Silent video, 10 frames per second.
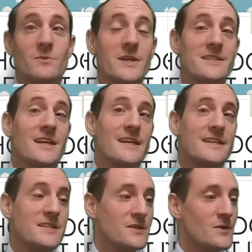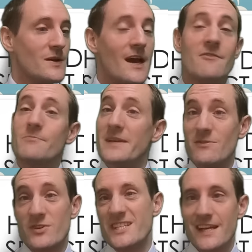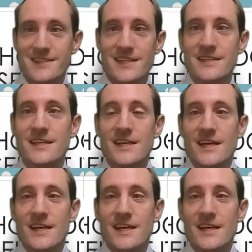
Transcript: to what it's like to have been rejected,